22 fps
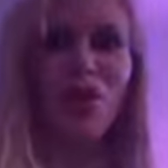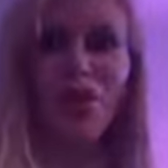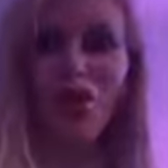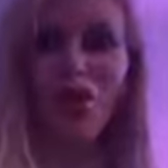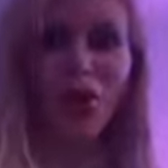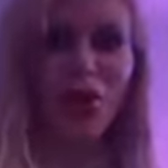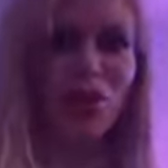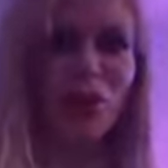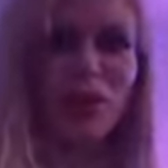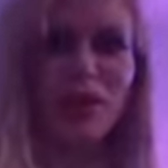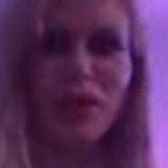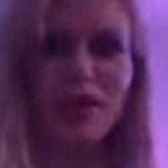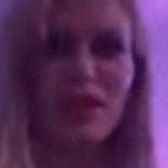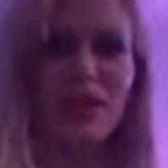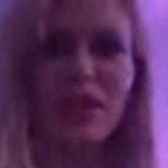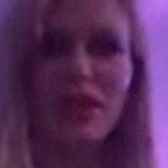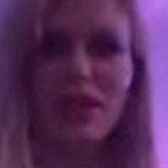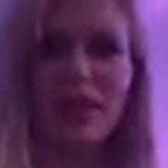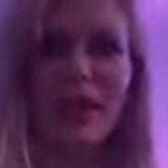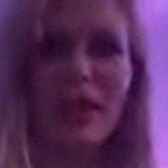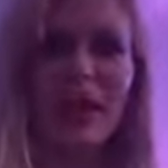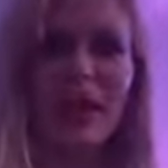always the
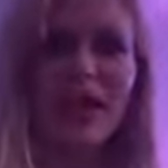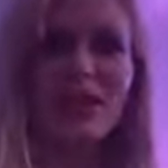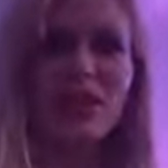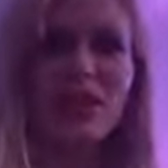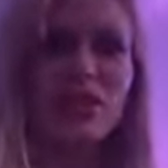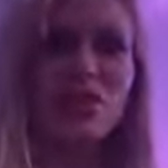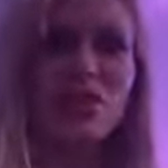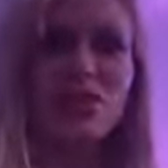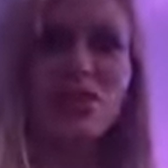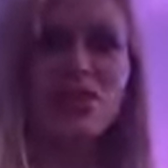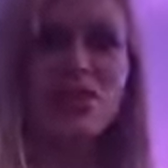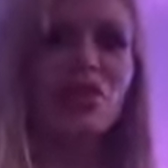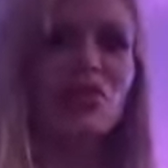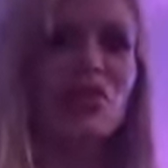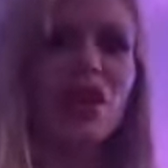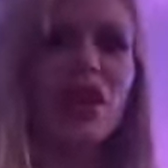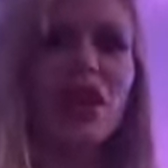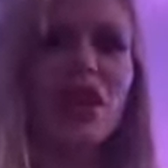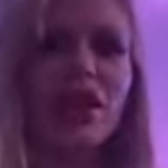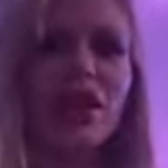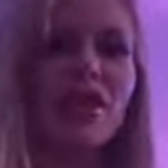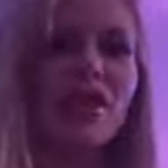case. You
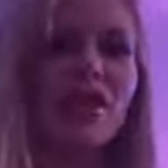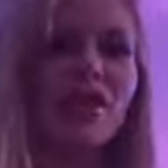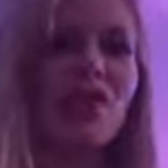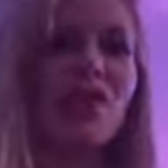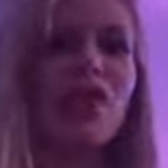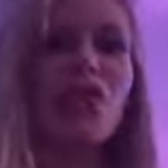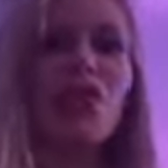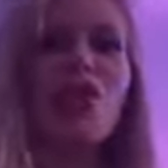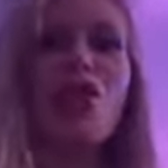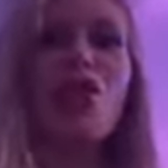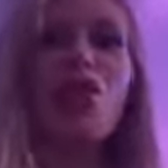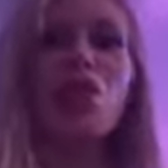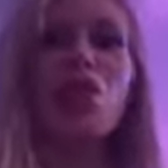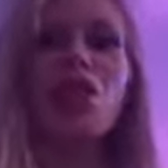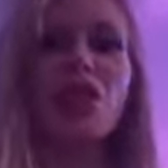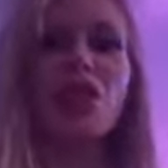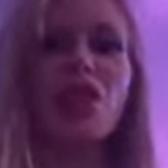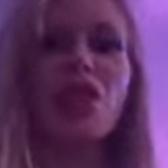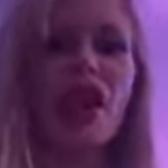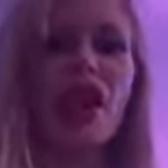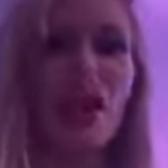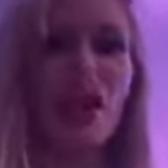can't know
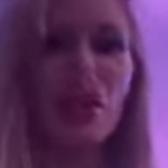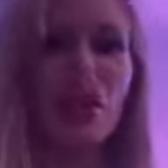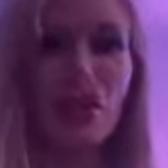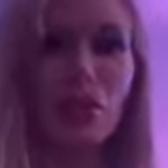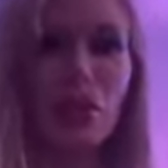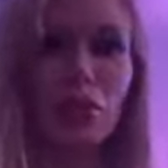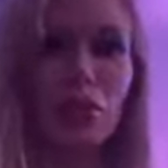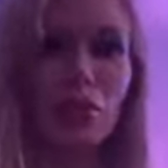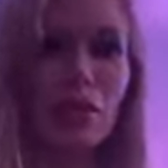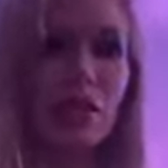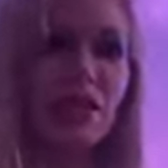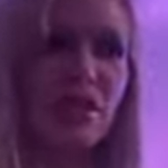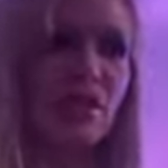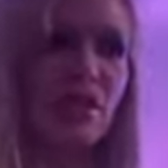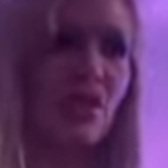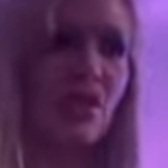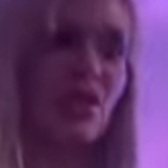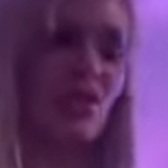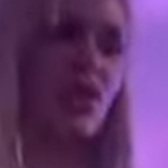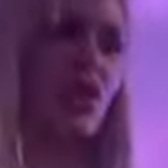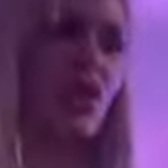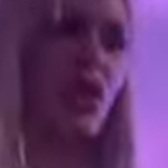what the outcome
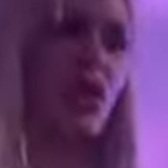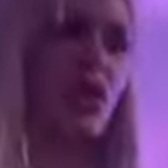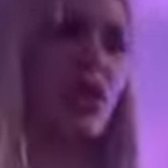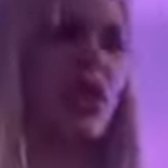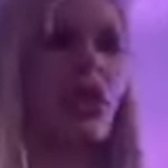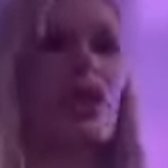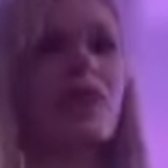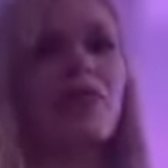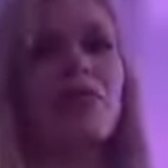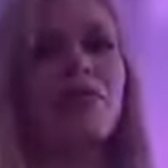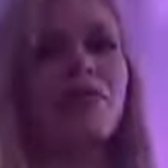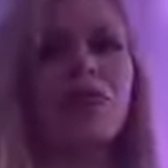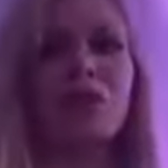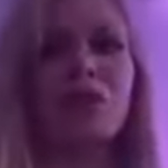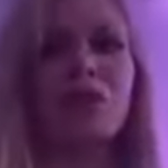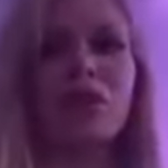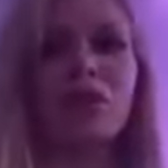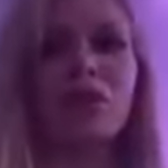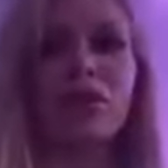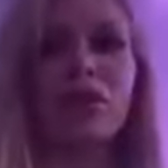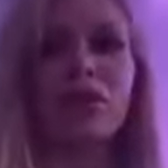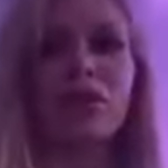is, or
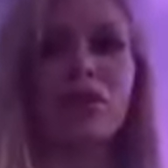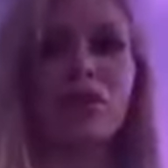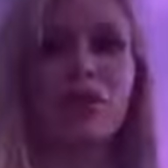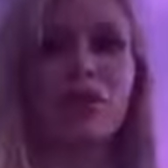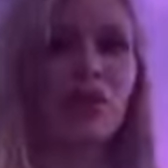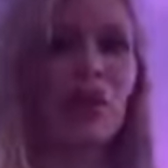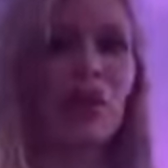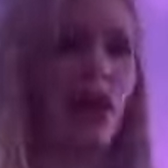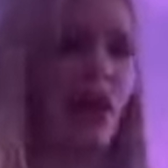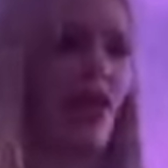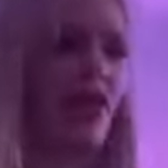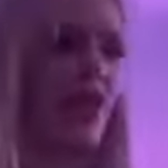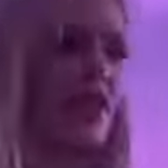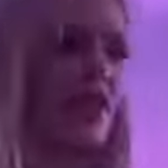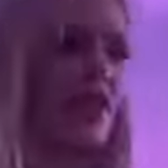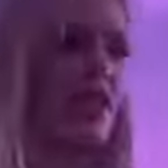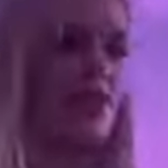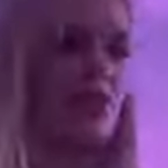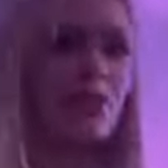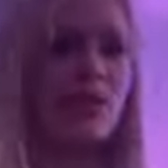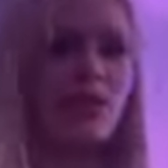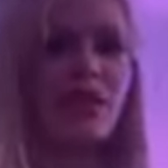in that
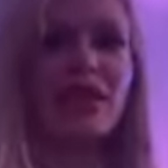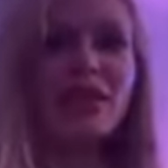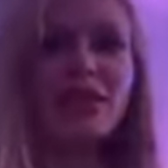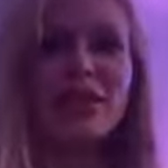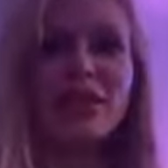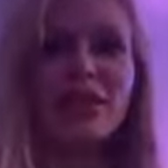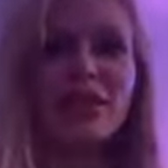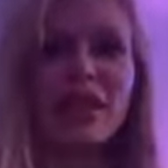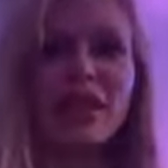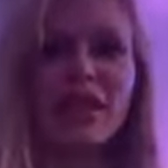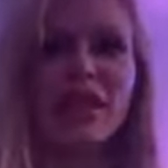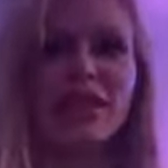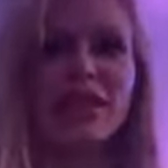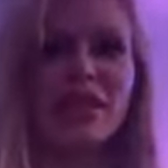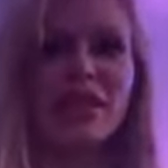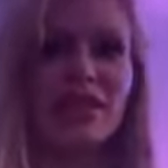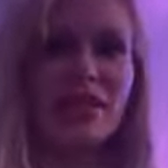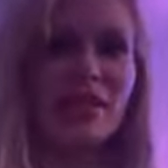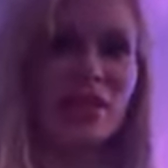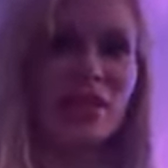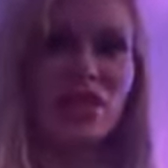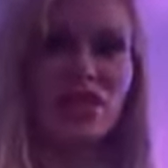split-second
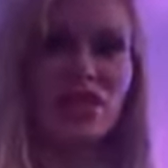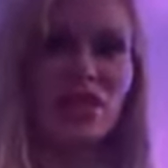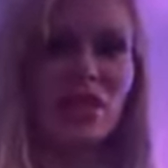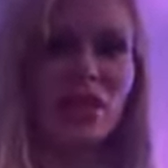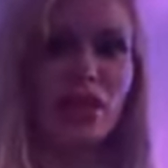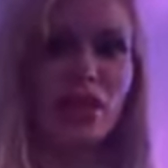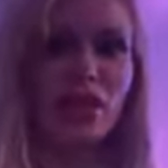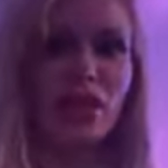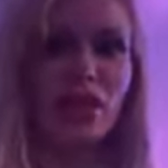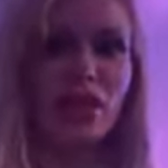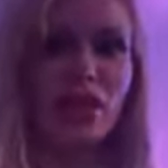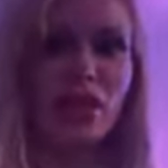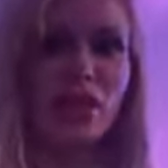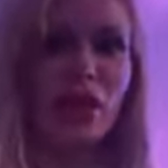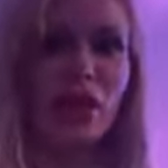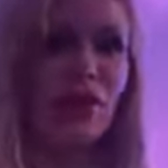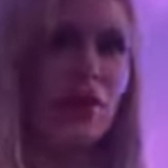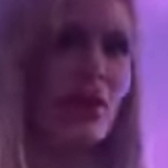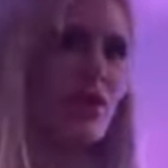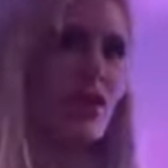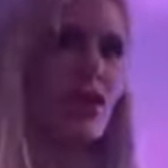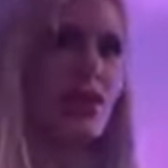decision, if
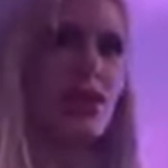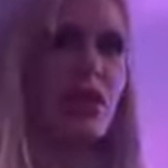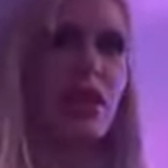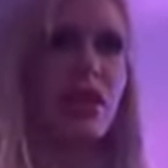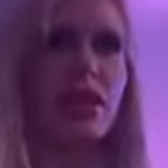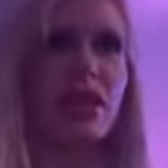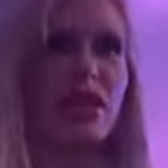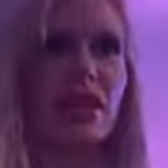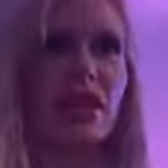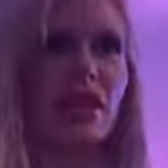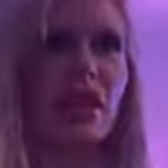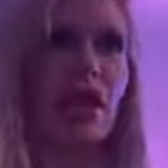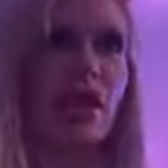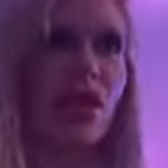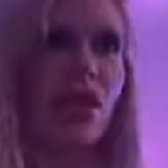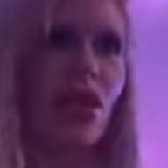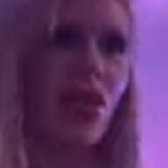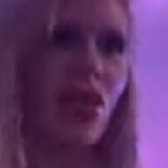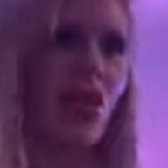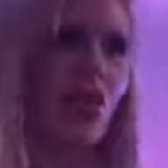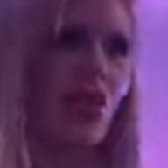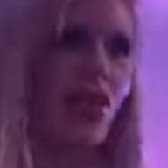it's going to be a
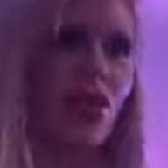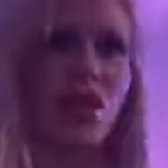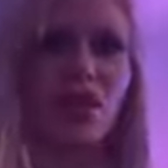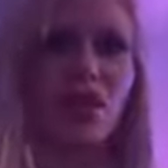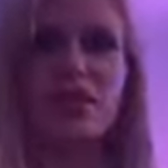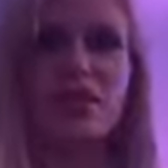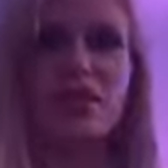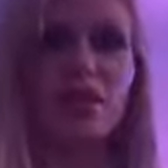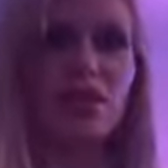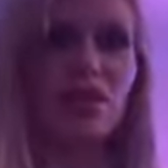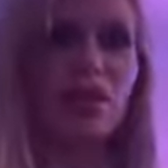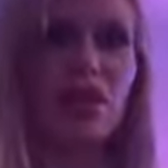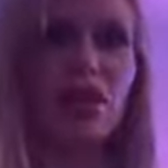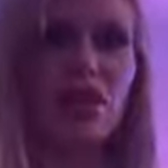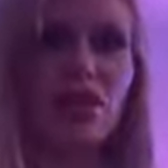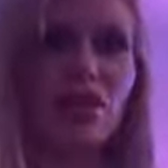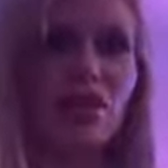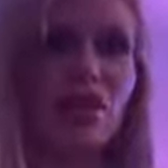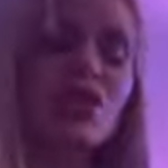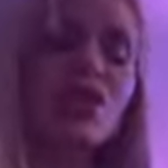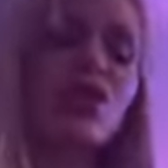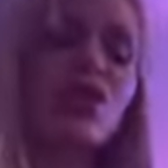TKO or a
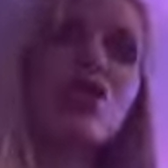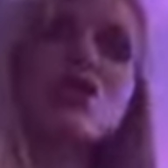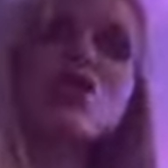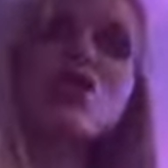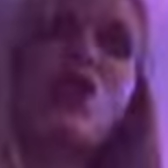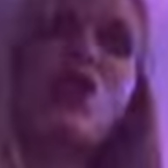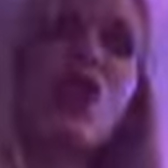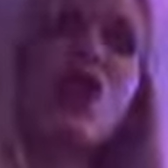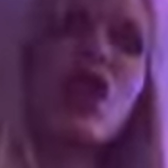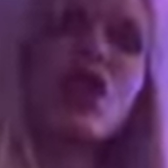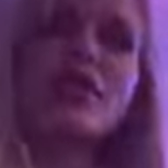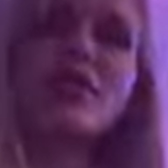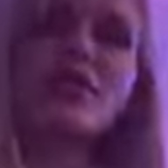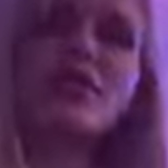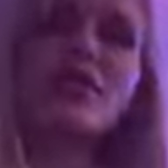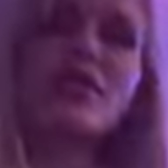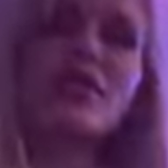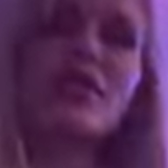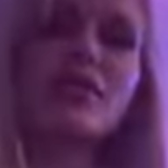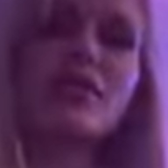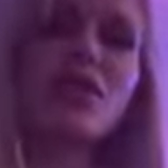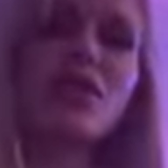submission. You
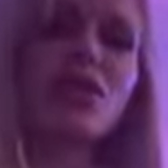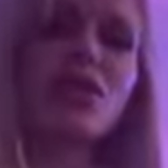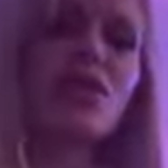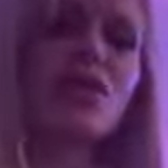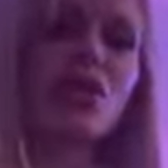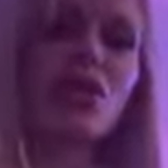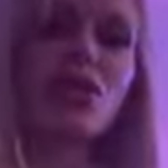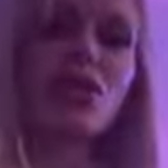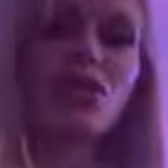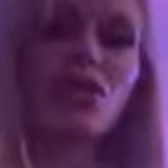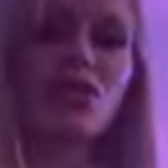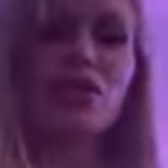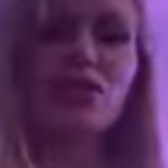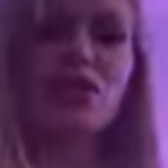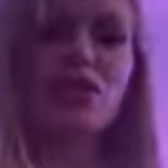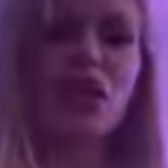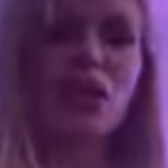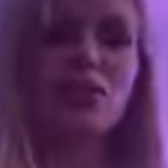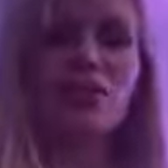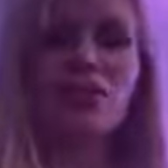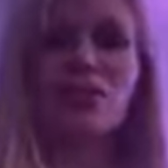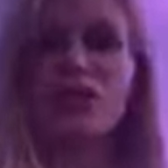honestly don't know
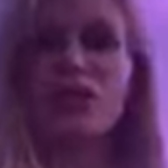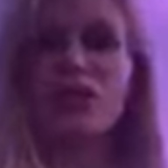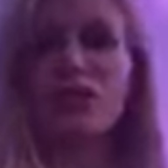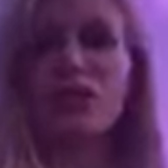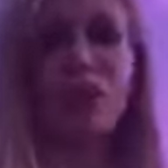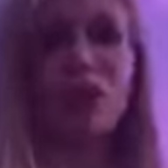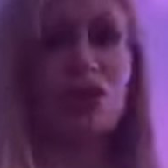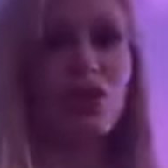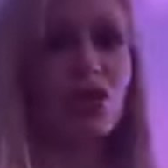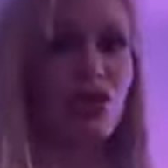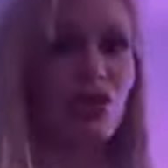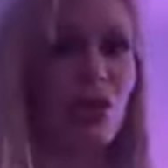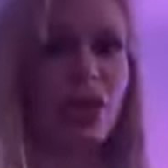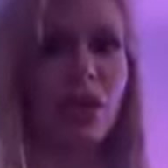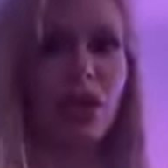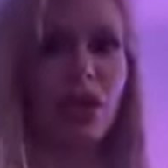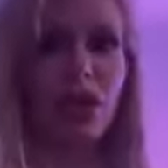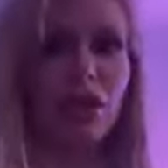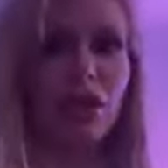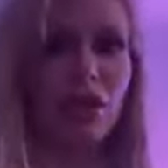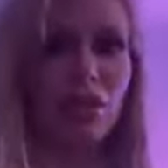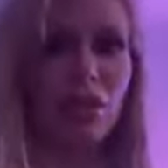sometimes. You can
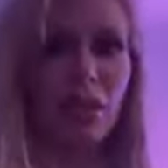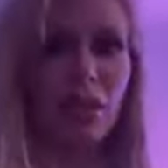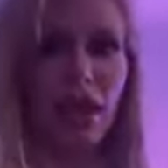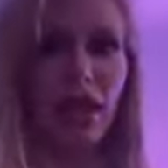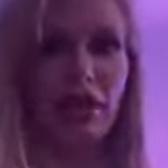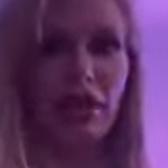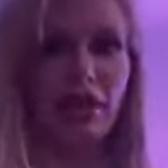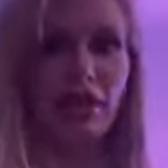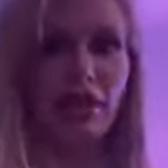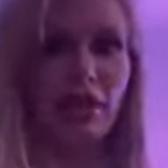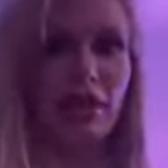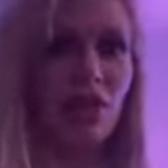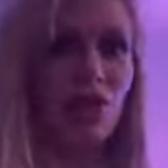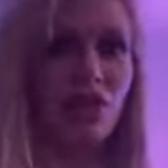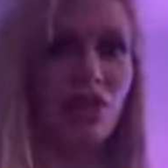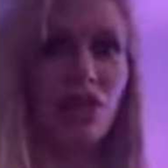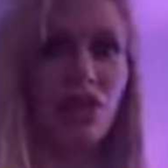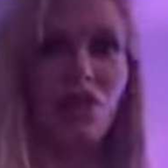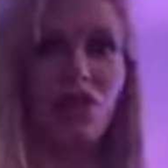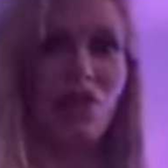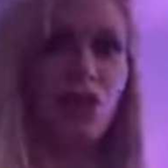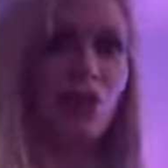try your best, even
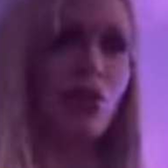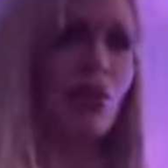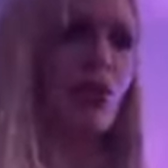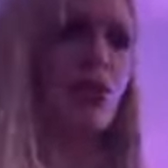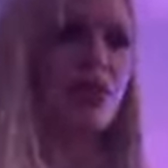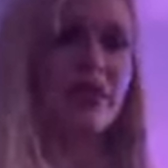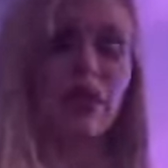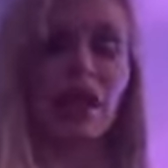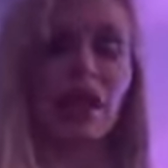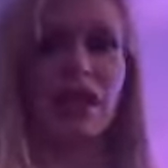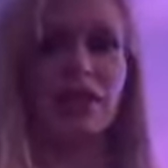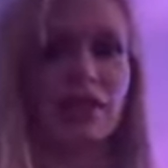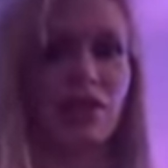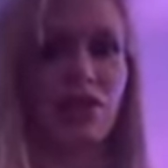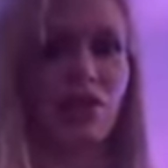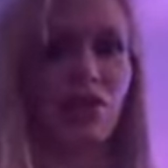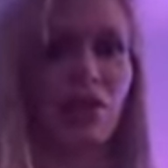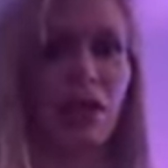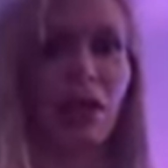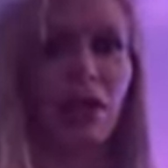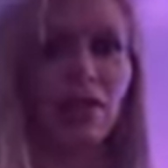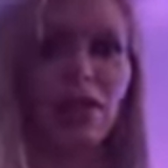if you're the most talented
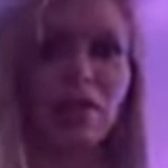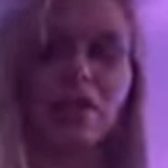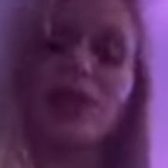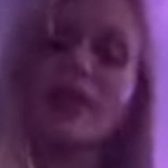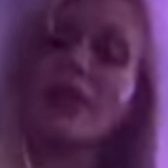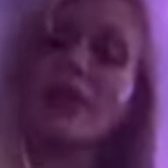fighter.